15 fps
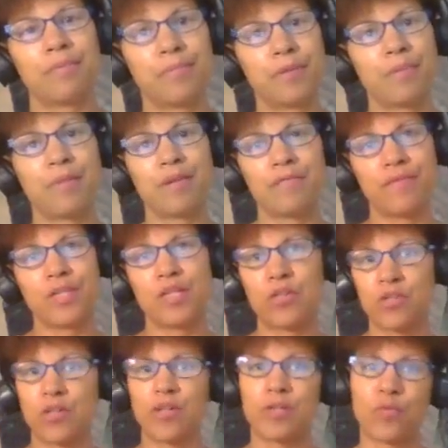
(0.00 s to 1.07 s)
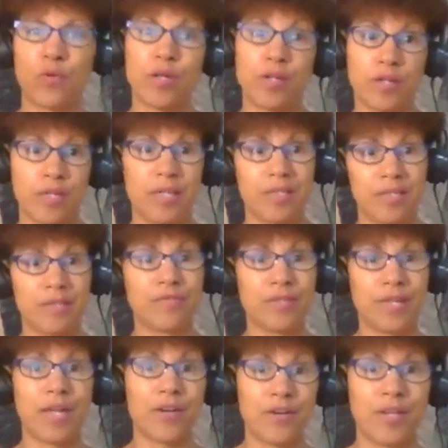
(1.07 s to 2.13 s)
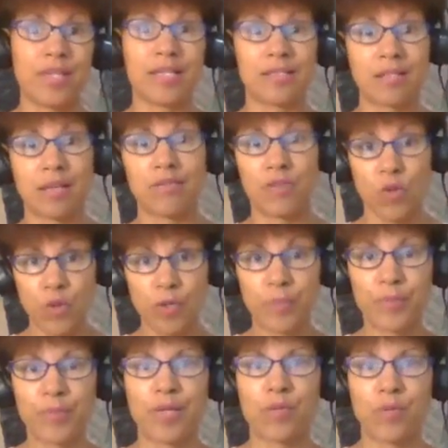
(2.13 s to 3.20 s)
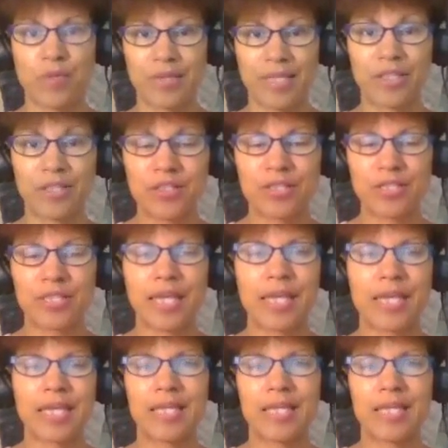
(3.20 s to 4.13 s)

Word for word: put my finger on where in different areas of corporate and what that looks like.